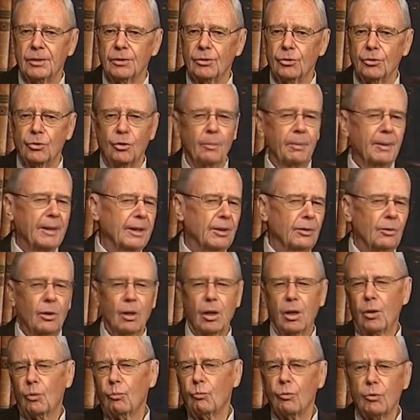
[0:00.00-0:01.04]
Nobody in
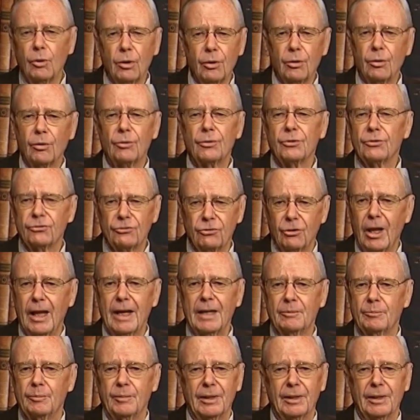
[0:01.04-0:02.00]
all the world is like